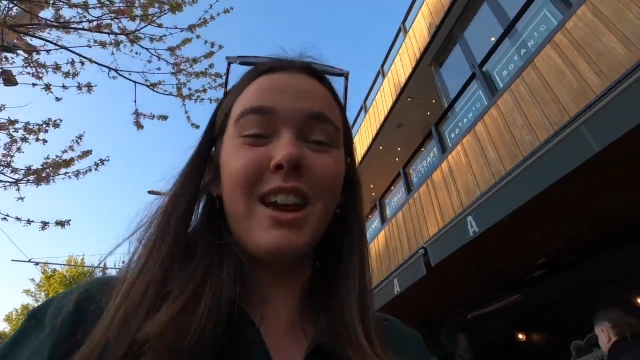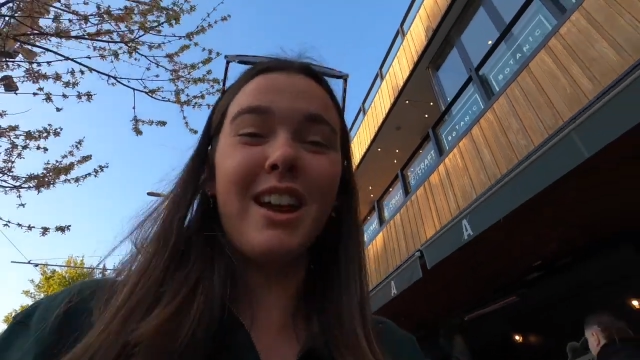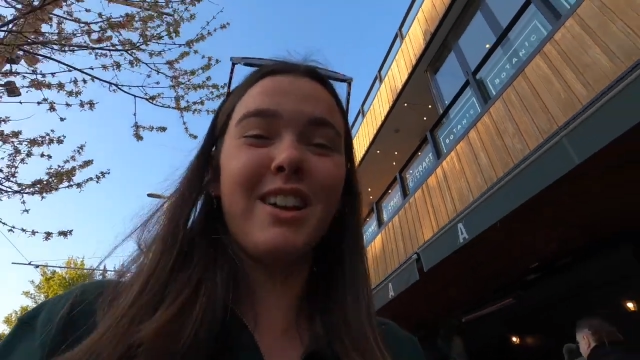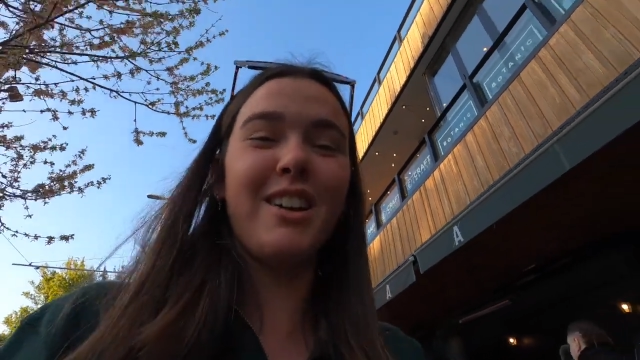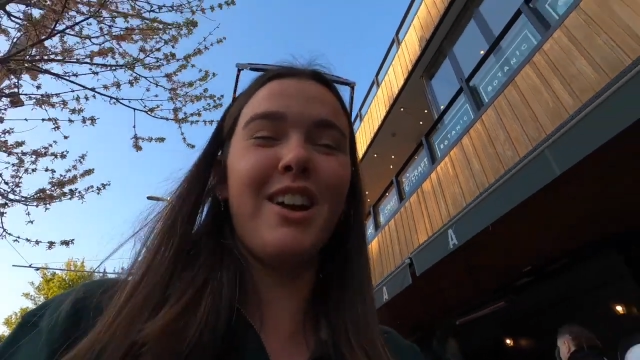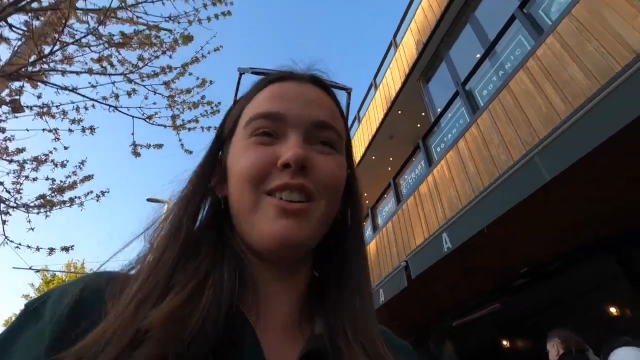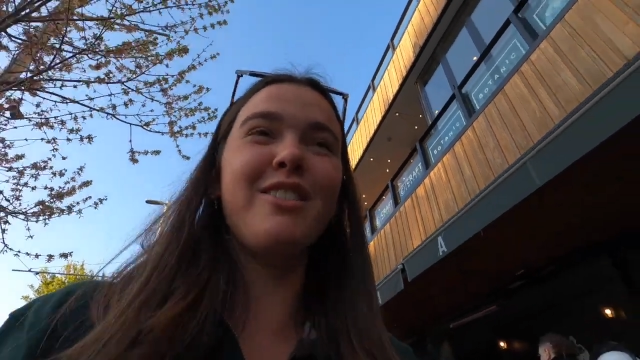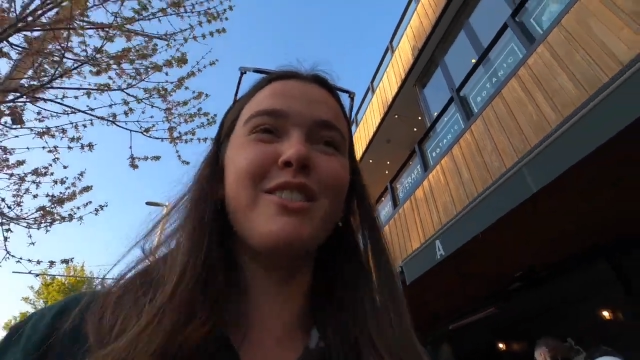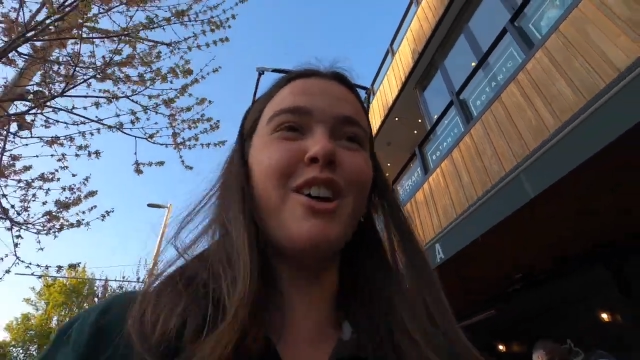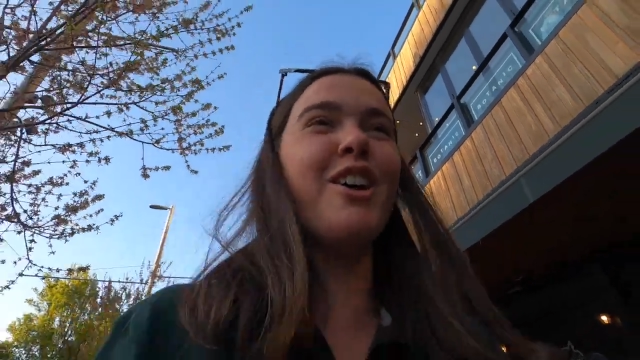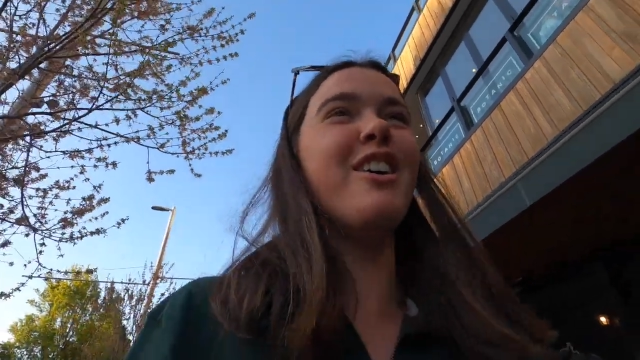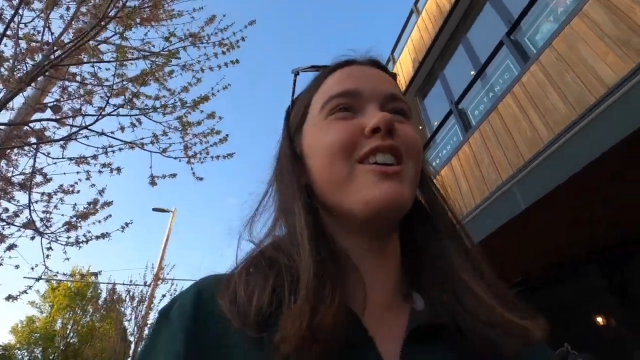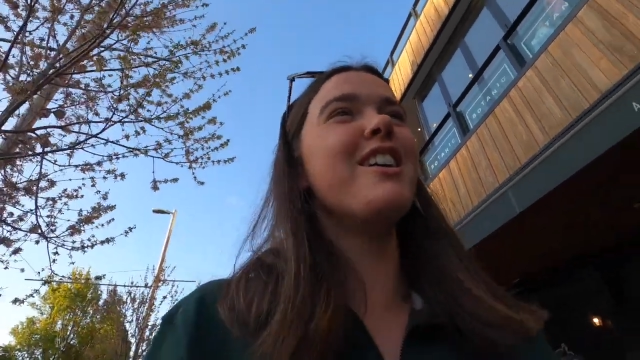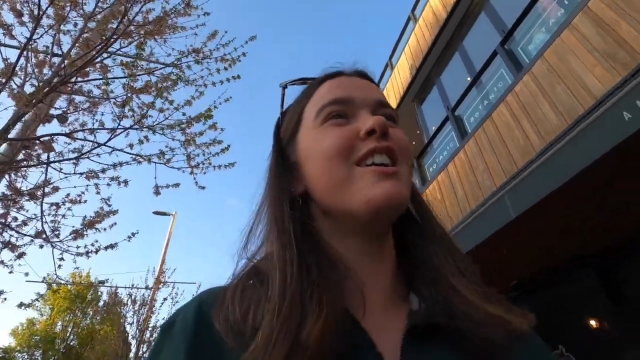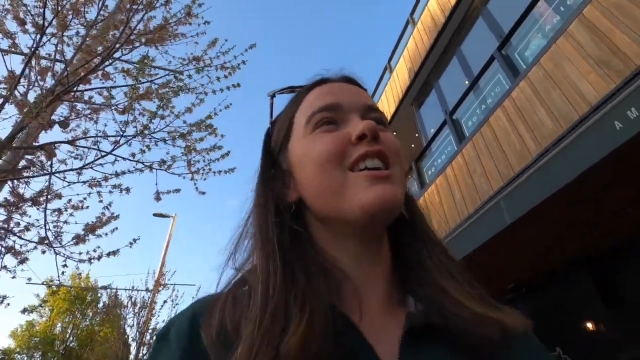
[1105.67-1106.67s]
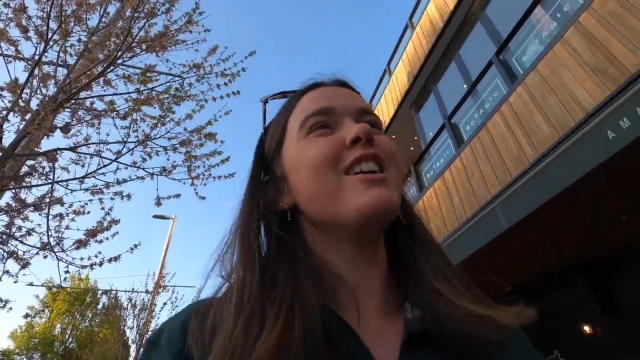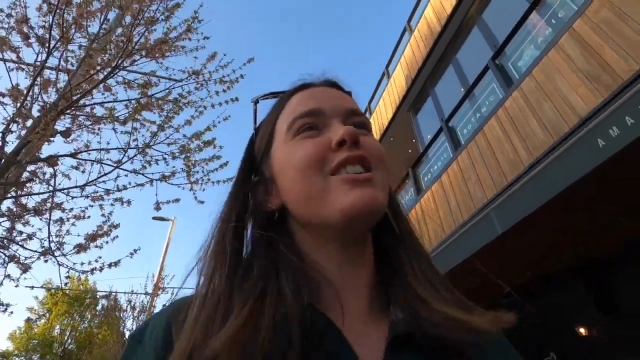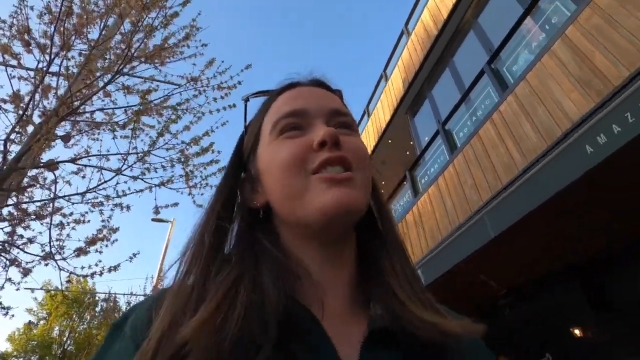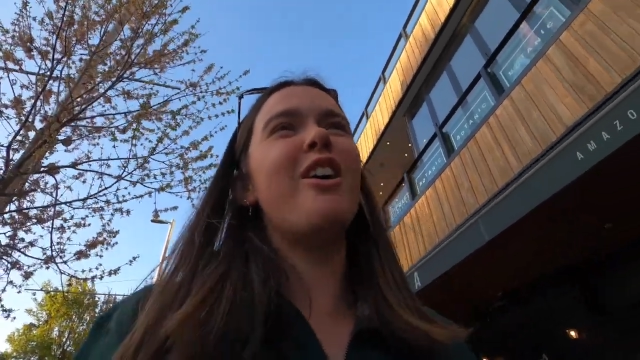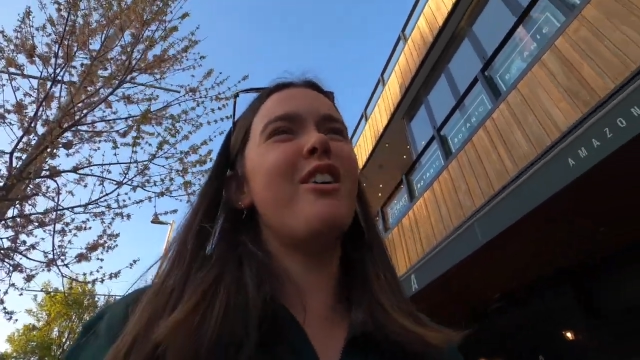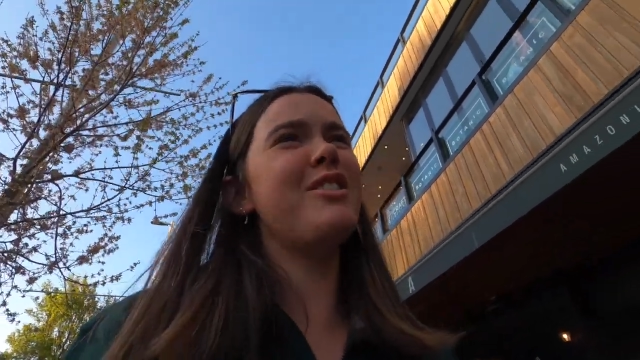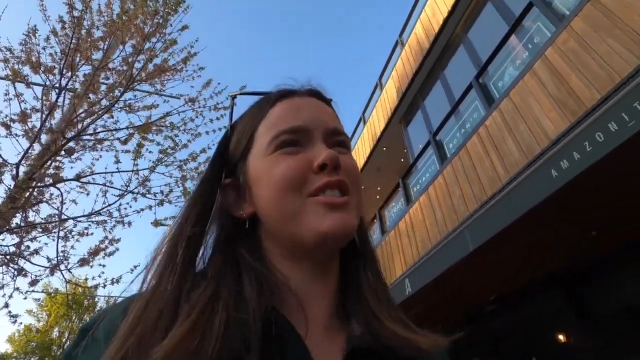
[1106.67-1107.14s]
Yeah, gold,
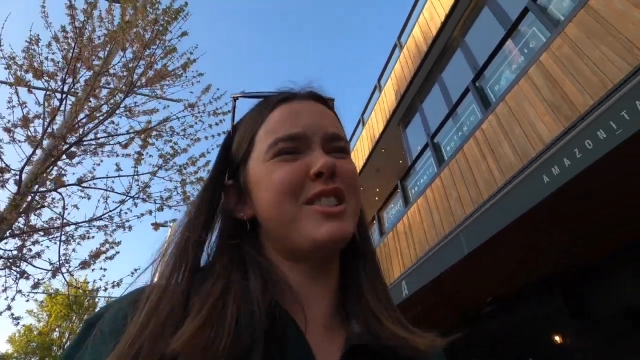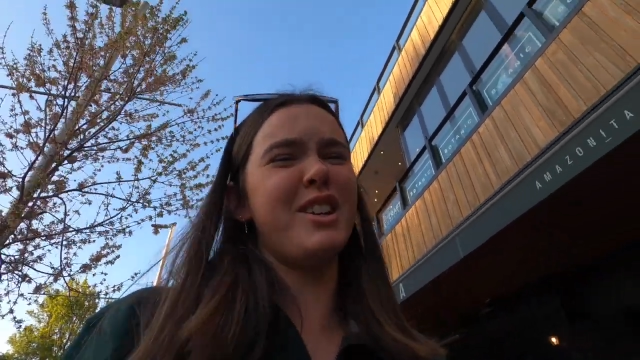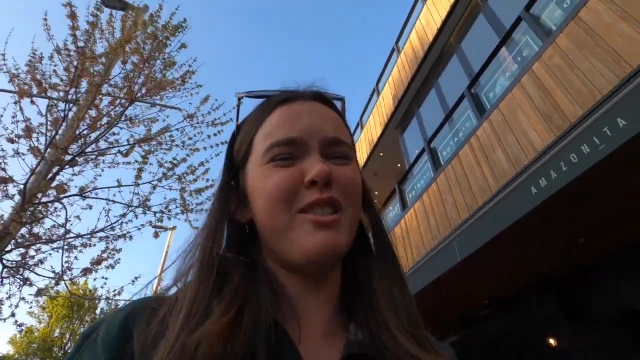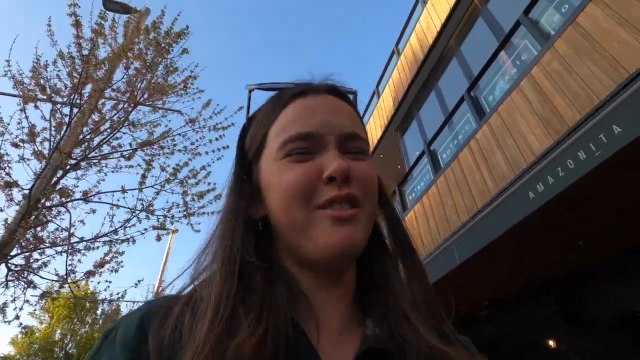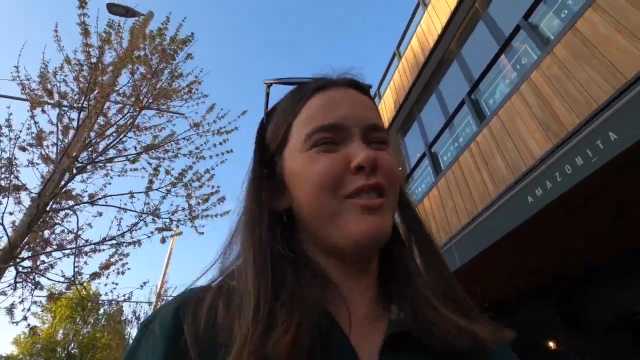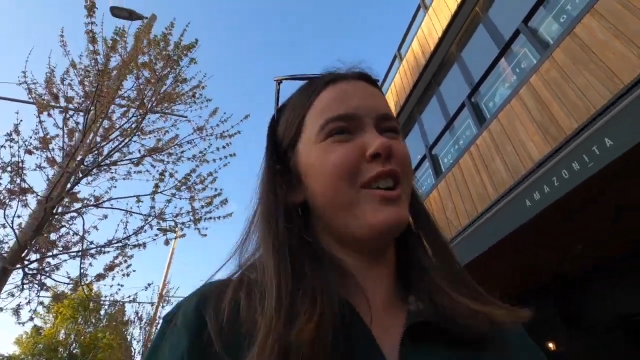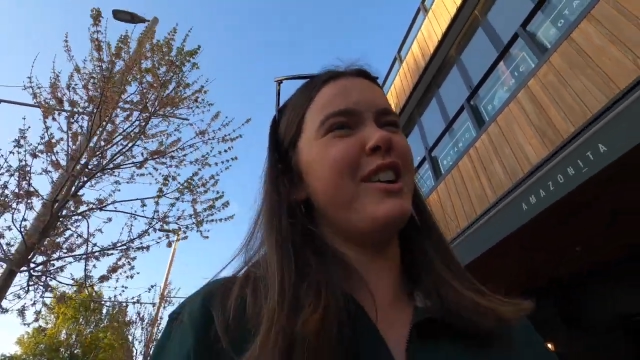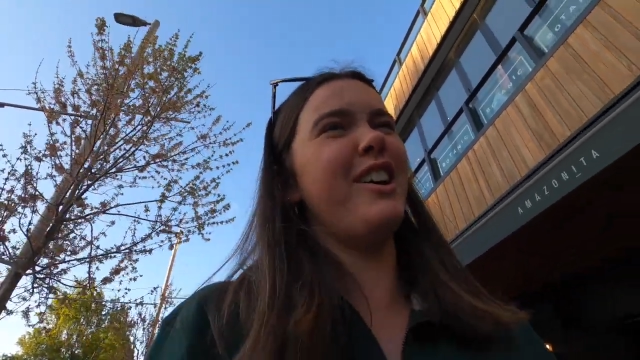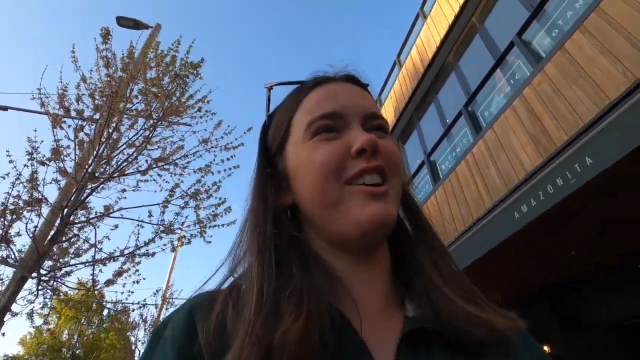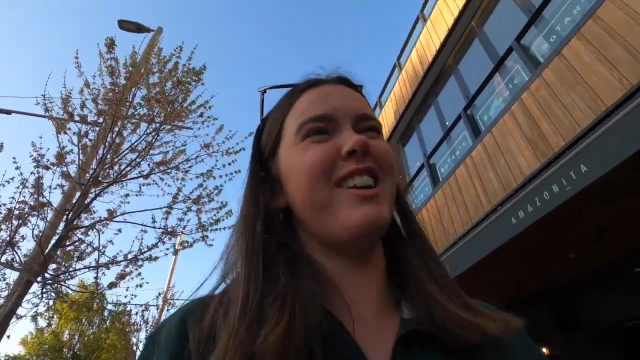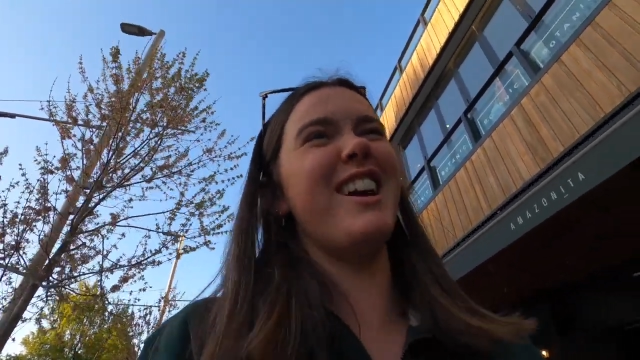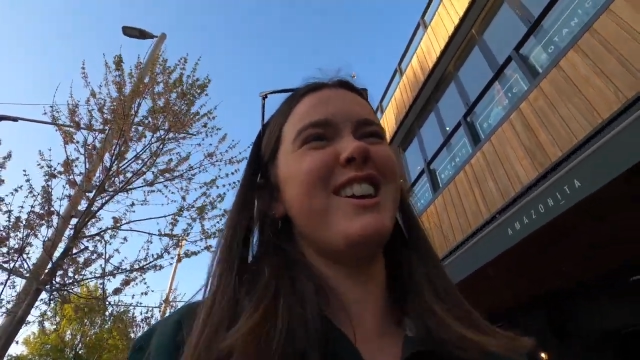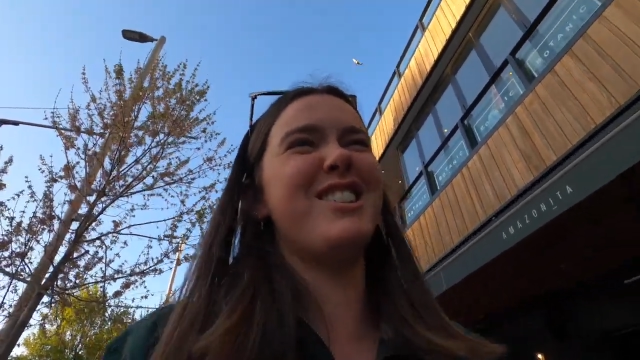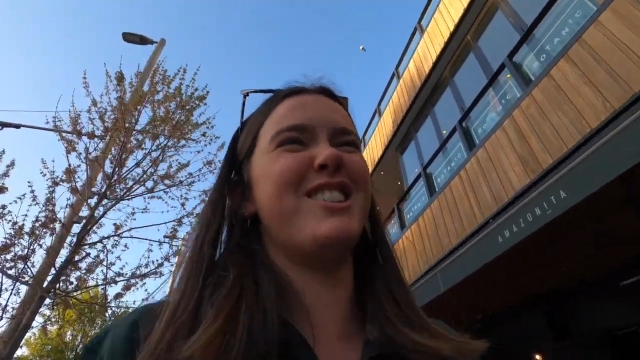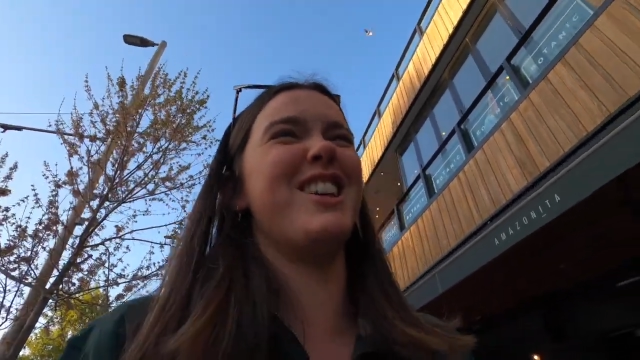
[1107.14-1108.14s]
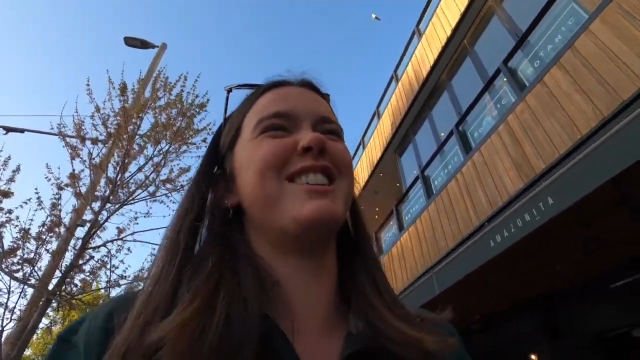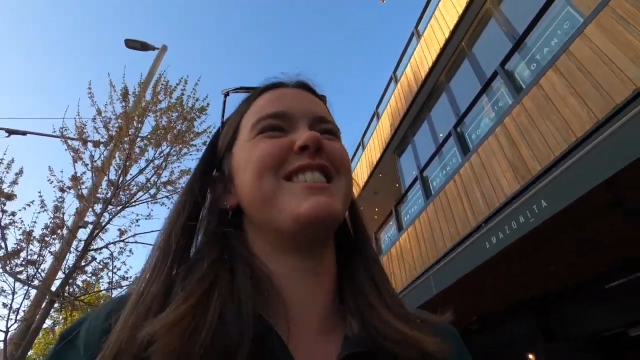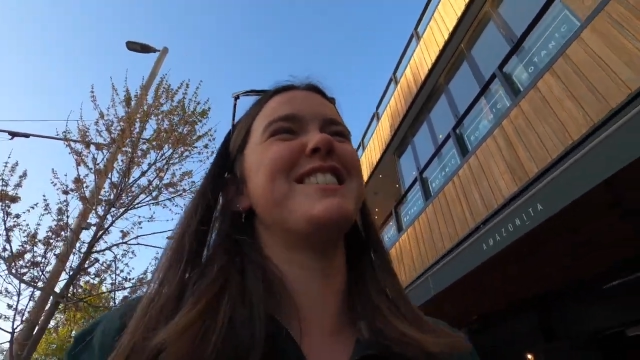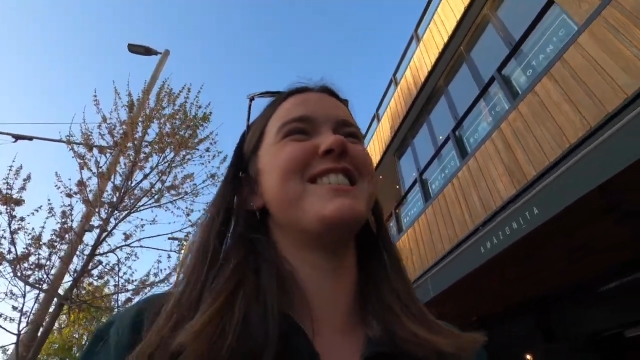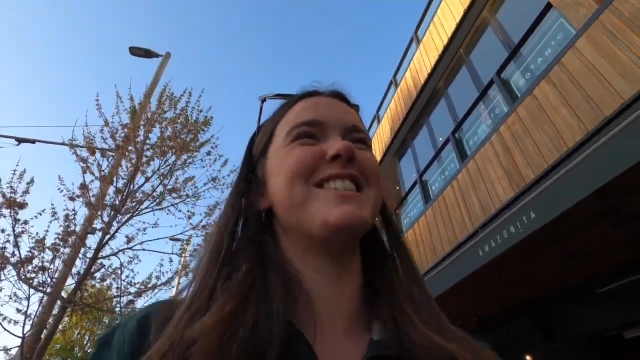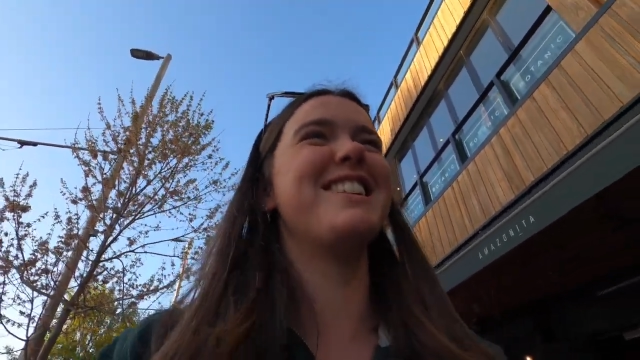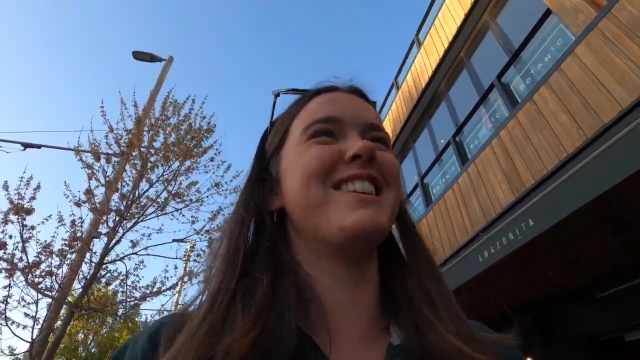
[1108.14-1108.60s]
no silver
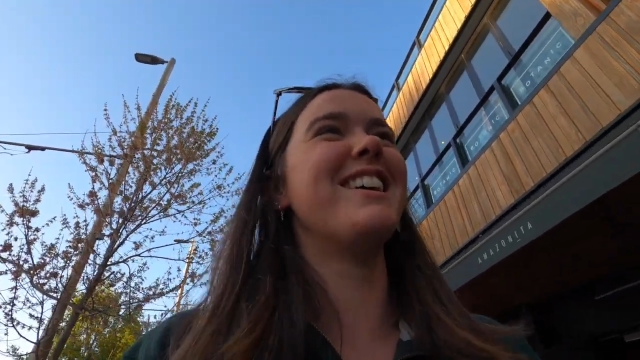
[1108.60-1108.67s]
donations.